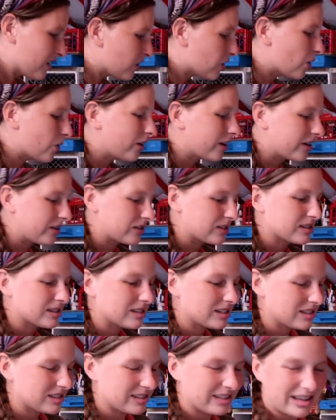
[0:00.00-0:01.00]
No one
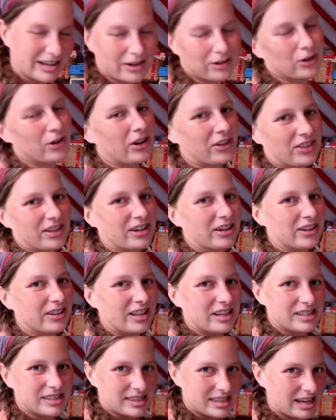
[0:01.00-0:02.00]
else is allowed on there
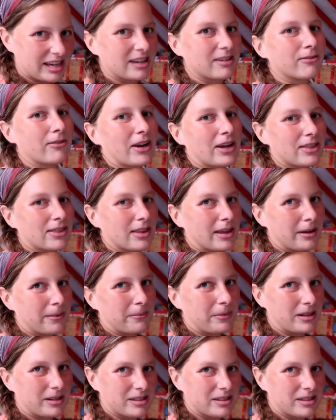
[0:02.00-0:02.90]
unless they invite them.